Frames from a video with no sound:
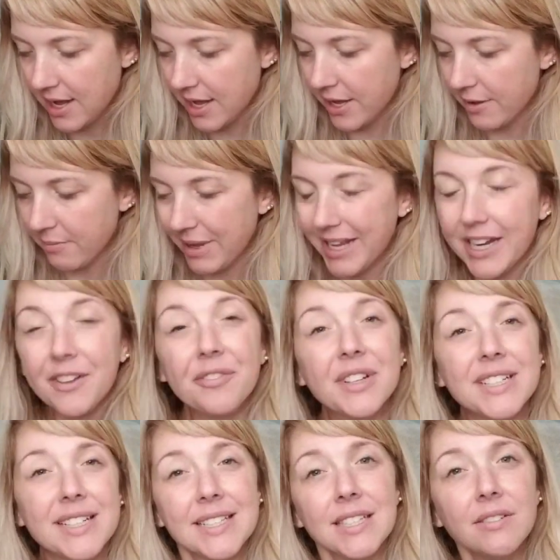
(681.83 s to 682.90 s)
And if
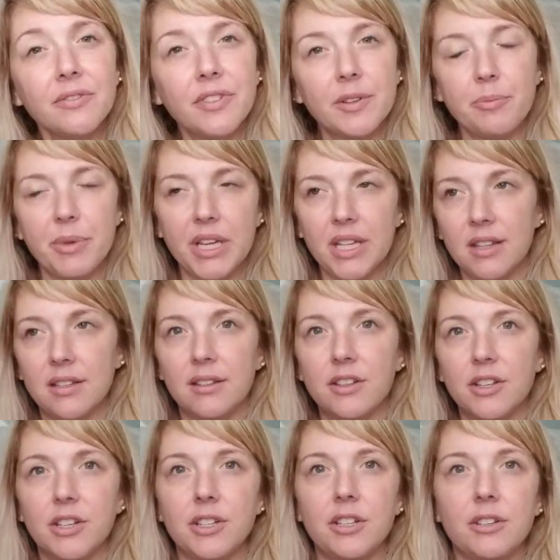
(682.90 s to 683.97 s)
it doesn't fit me, then
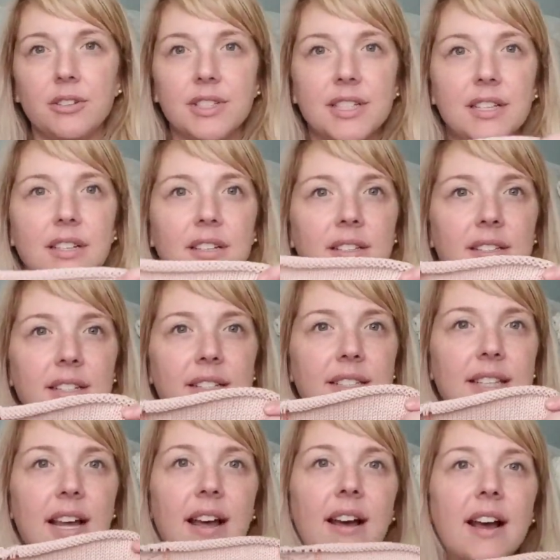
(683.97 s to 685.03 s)
the good news is
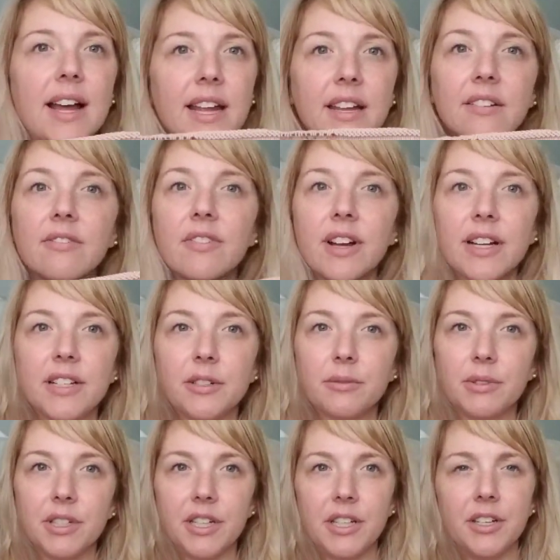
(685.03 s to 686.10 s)
that I can find
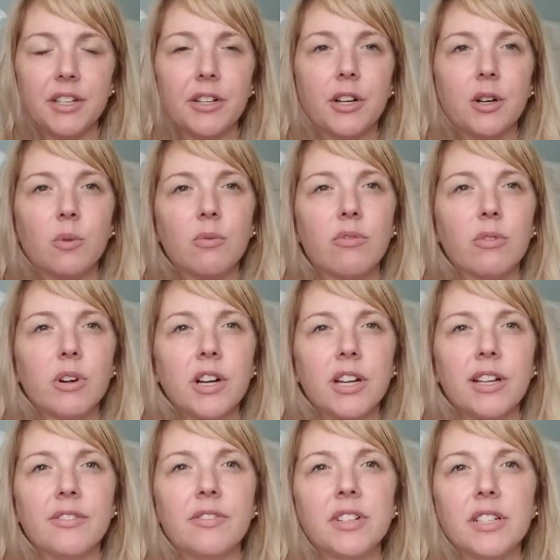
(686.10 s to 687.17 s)
a really good home for
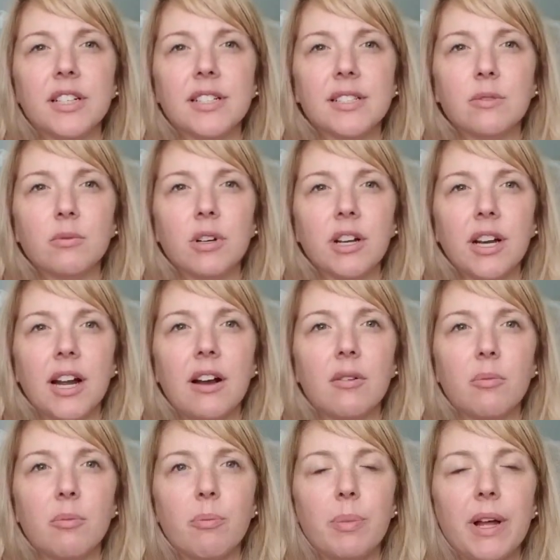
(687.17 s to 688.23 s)
it if it doesn't work
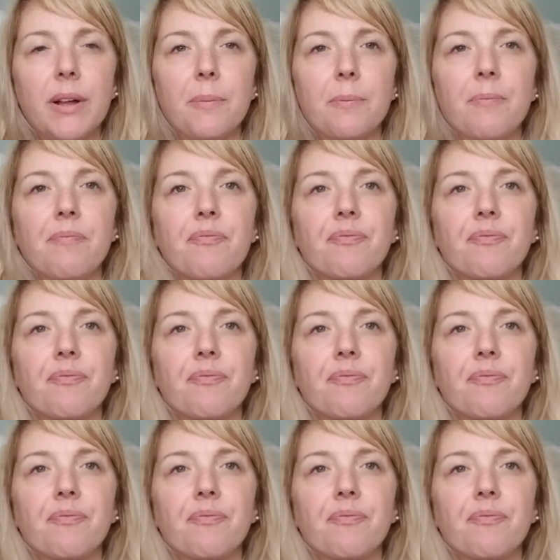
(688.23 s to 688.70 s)
out. But